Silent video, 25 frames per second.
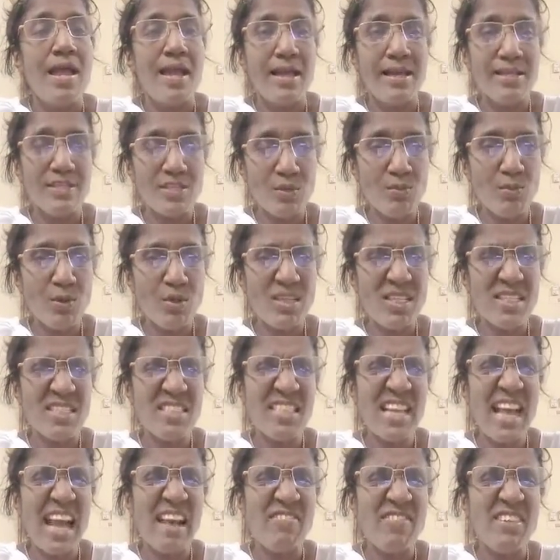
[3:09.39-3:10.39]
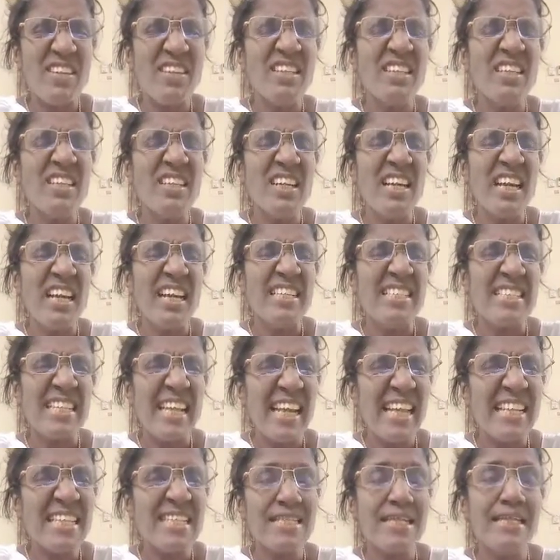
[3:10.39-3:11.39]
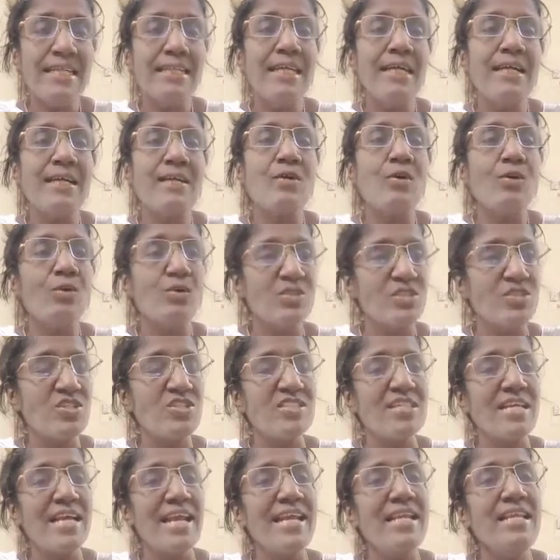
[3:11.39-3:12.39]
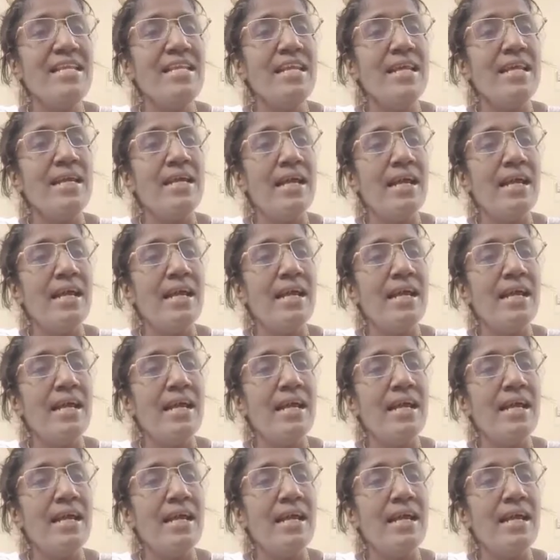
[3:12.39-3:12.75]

And so what is, after selecting the course design,